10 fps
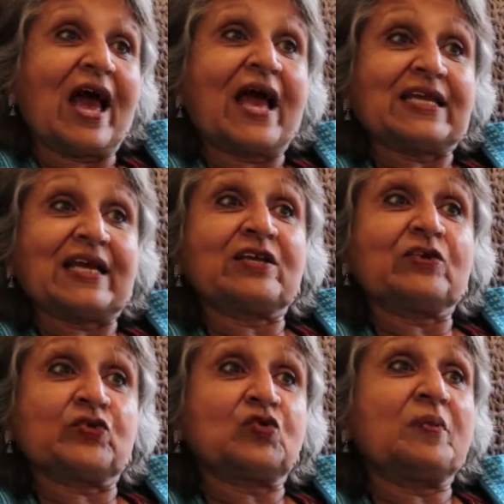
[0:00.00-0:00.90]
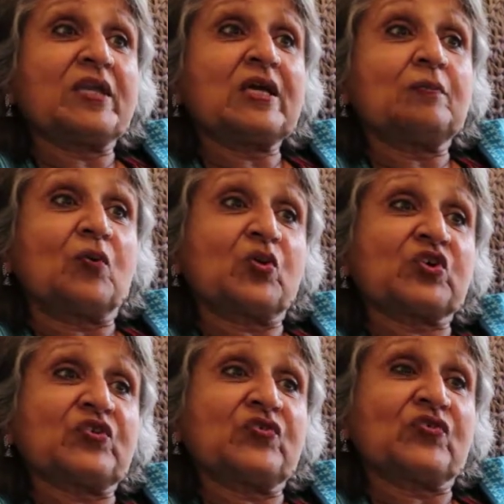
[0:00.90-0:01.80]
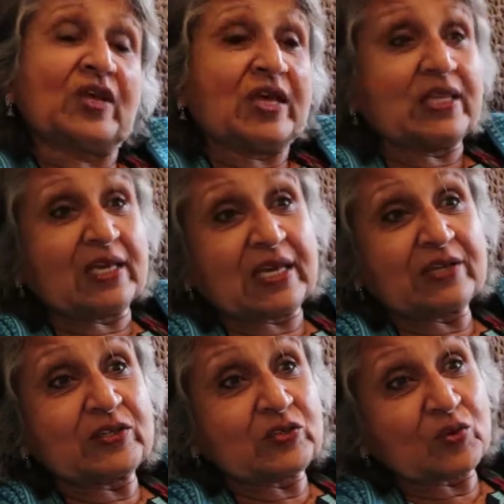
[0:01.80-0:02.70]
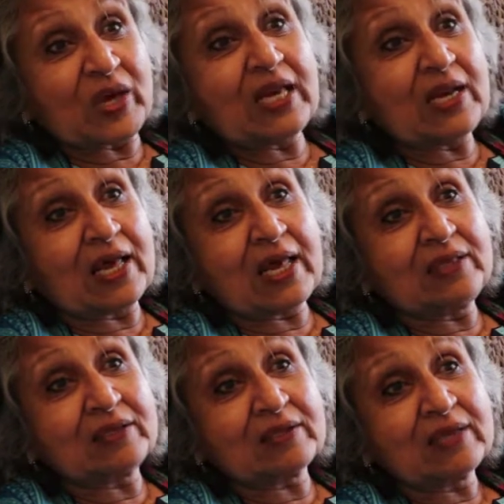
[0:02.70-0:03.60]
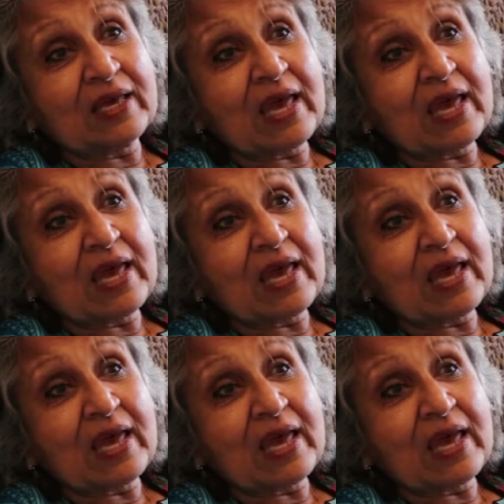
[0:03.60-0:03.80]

and getting too many abortions, they get into ill health.